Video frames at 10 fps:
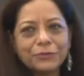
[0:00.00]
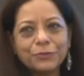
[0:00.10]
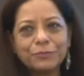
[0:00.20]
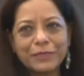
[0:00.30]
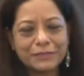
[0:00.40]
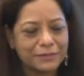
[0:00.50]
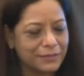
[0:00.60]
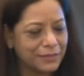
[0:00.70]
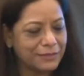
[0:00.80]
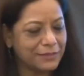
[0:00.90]
group
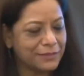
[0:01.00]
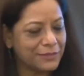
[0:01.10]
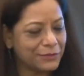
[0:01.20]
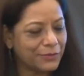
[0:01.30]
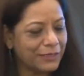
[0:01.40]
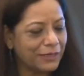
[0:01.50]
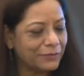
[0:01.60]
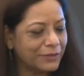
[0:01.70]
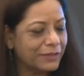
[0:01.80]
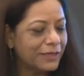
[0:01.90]
presentations during
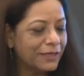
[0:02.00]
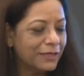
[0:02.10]
our